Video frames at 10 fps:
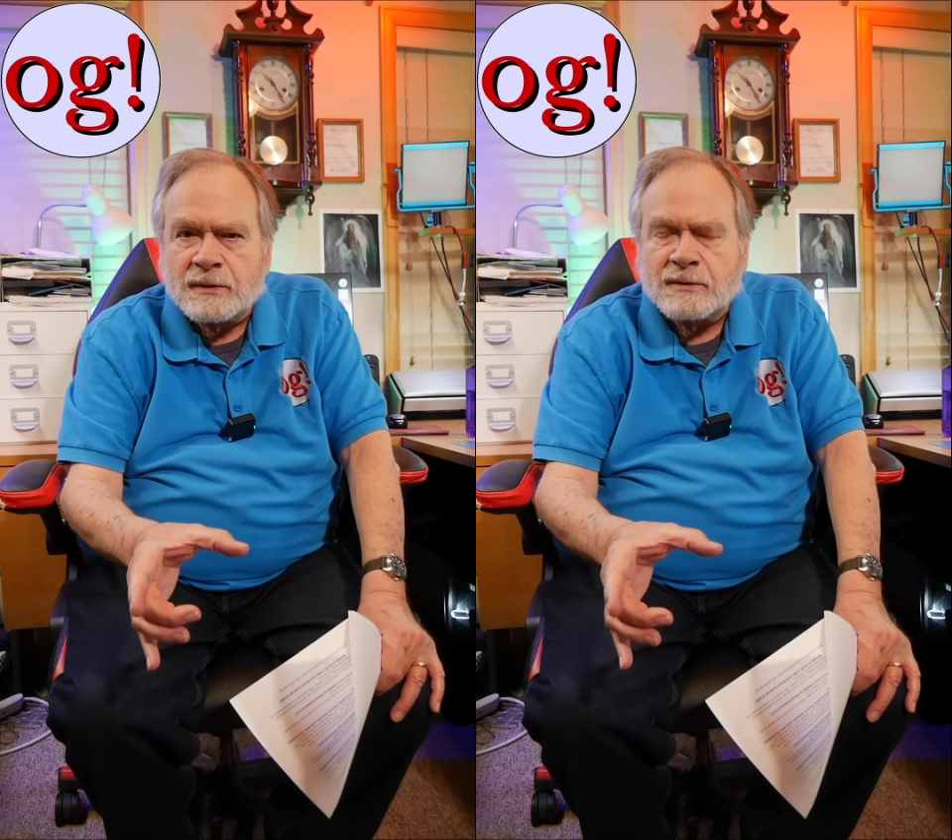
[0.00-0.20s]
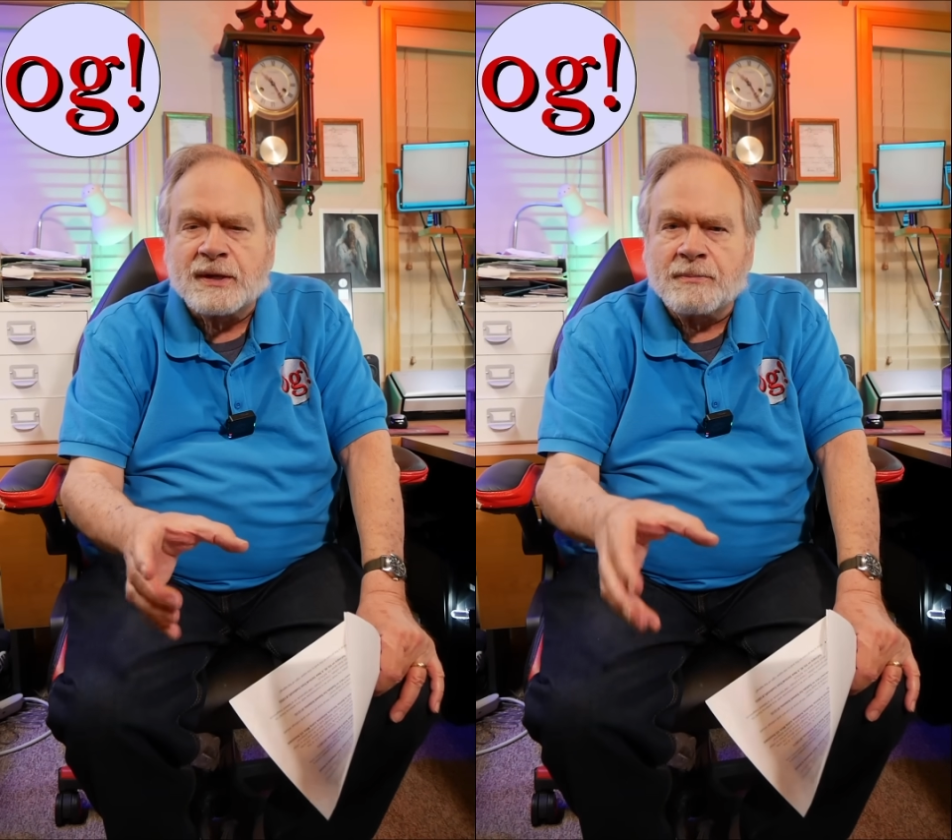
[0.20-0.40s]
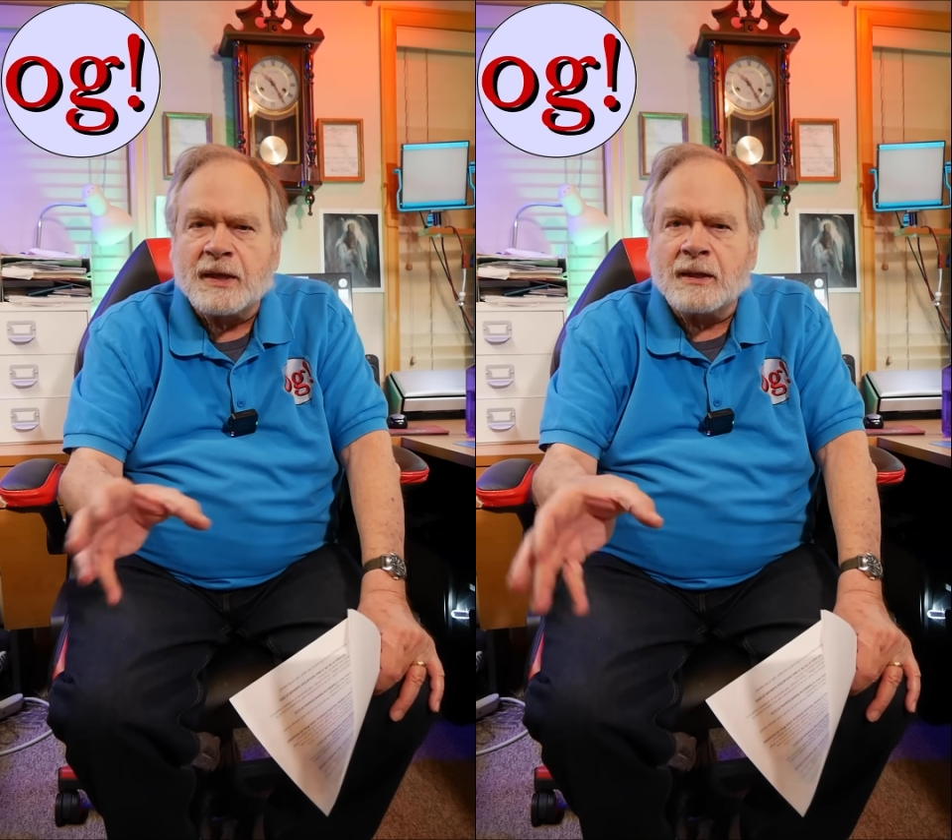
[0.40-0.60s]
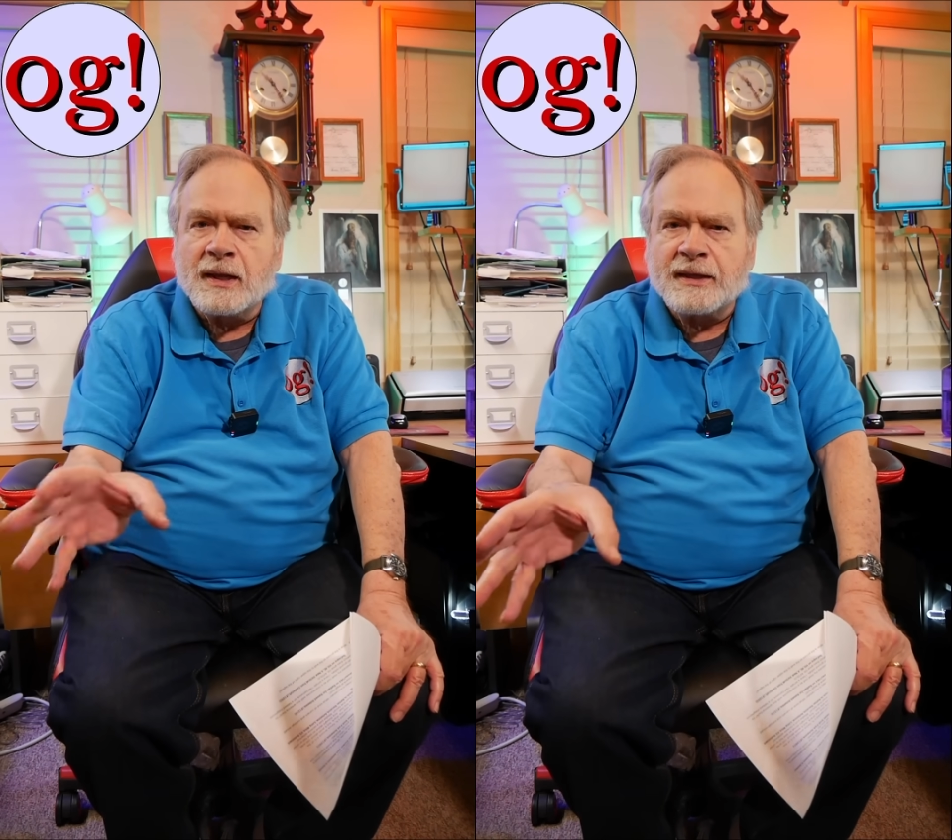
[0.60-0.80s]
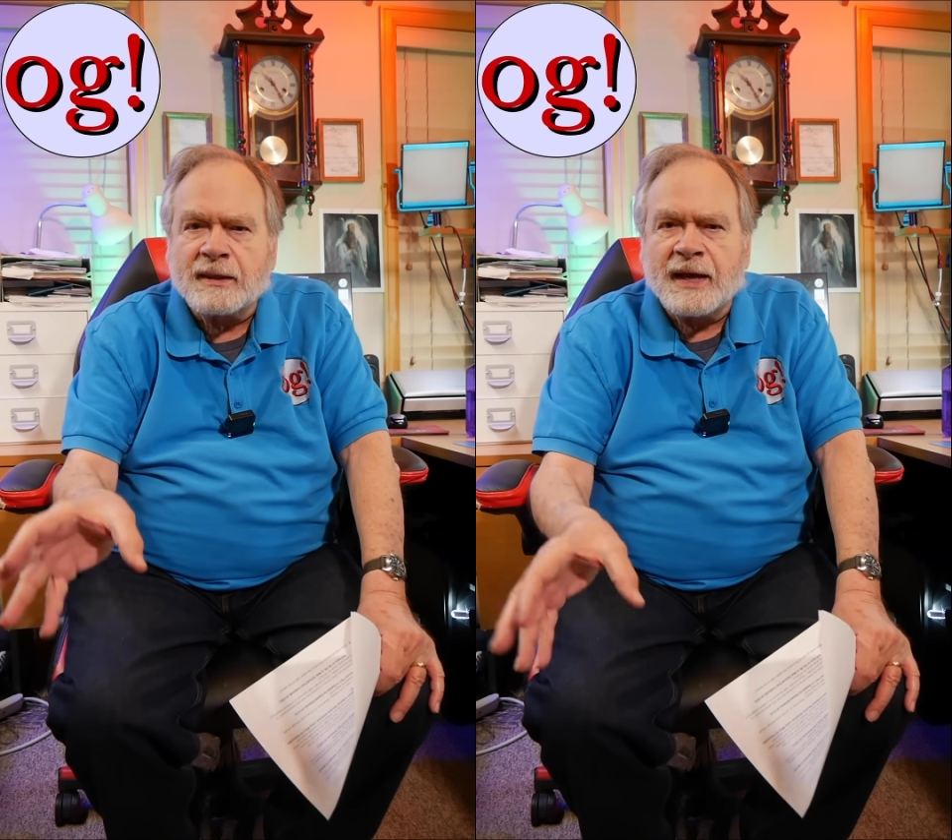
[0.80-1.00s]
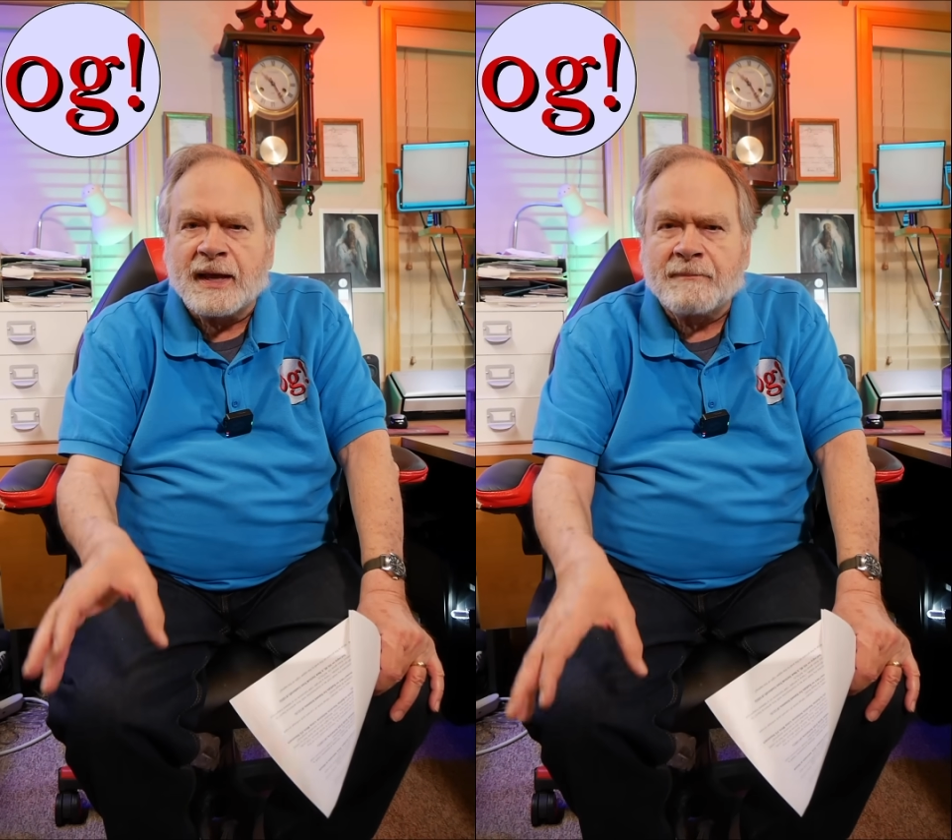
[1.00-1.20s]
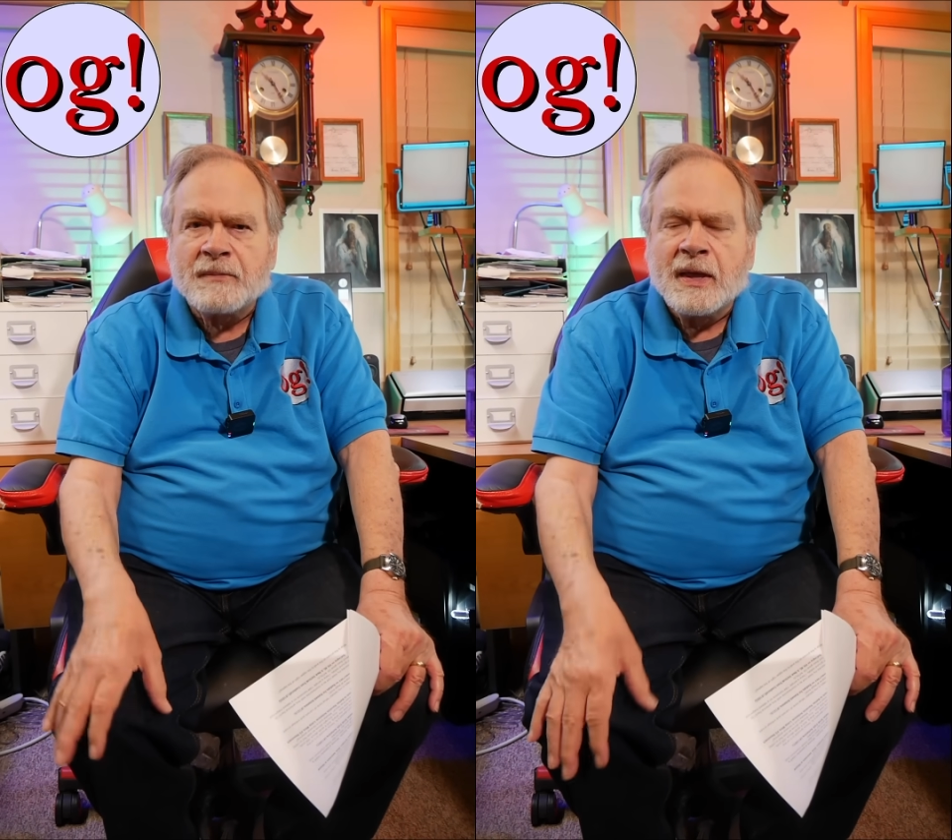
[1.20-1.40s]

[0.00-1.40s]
or something like that,